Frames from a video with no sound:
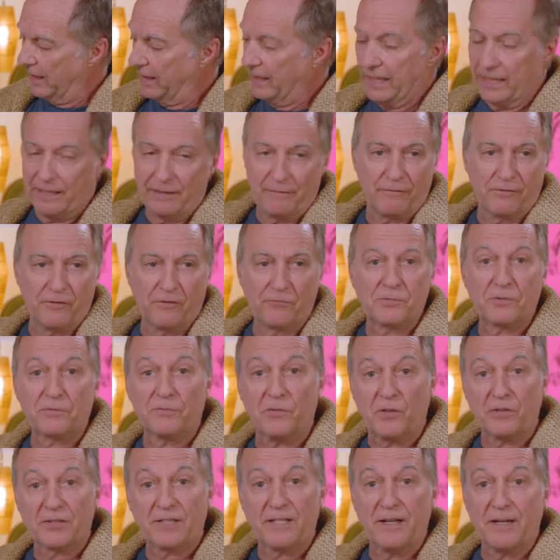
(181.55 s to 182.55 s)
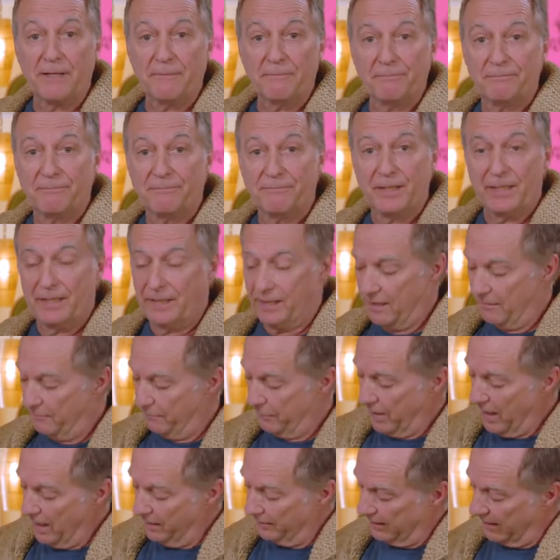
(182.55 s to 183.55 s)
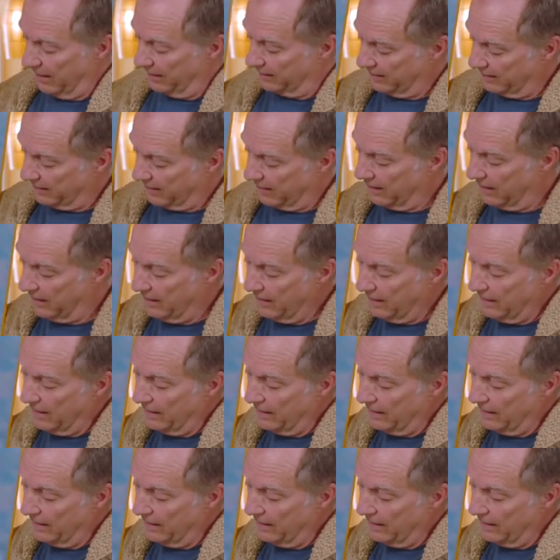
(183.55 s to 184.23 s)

Canadian films of all time. And I'm proud that, uh,